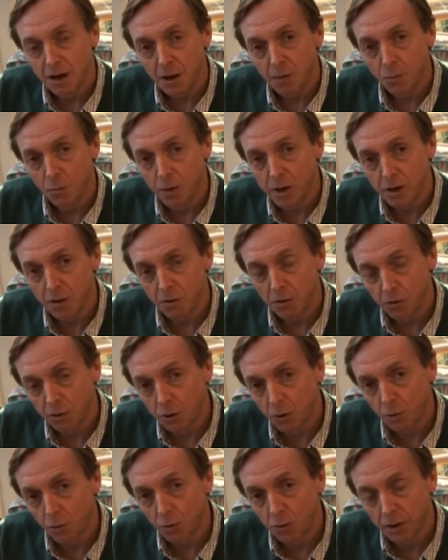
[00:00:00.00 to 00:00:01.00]
and we are
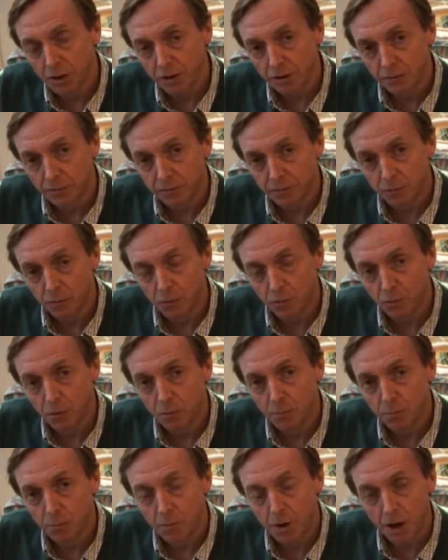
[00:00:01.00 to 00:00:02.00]
calling
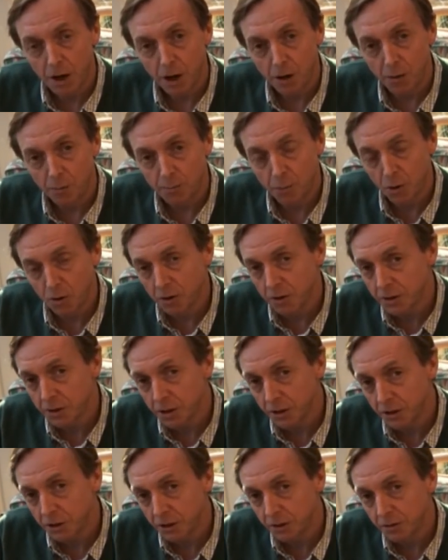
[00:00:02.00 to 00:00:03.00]
for our
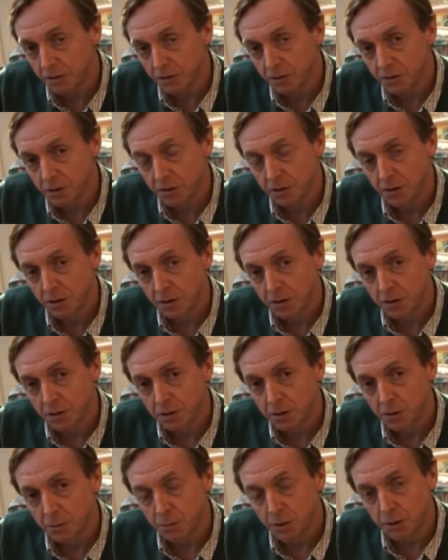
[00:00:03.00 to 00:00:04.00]
politicians
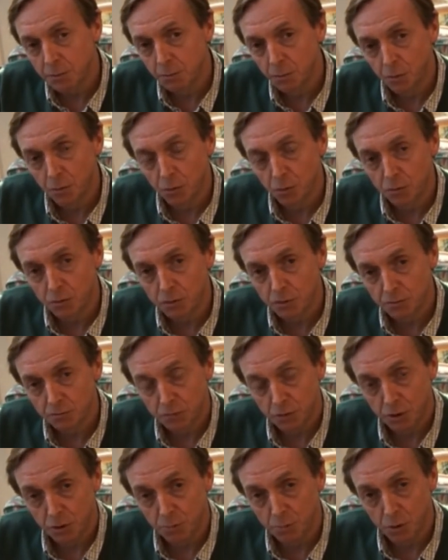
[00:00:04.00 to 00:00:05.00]
to be brought
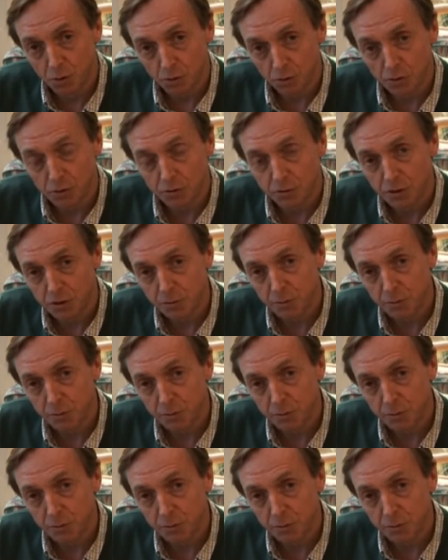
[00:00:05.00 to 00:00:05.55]
to book,